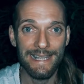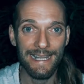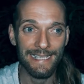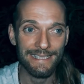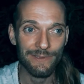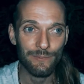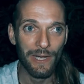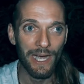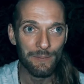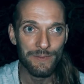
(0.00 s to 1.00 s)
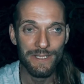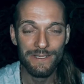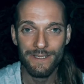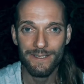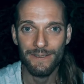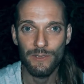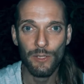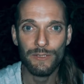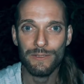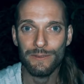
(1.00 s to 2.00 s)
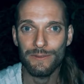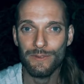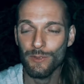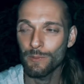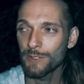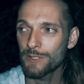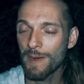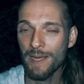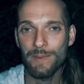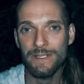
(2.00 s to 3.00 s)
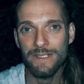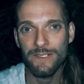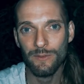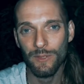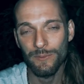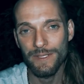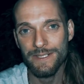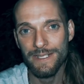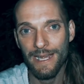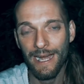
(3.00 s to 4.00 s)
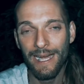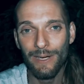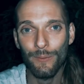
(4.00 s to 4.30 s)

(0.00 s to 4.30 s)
that perhaps it's not so much my business to always say how,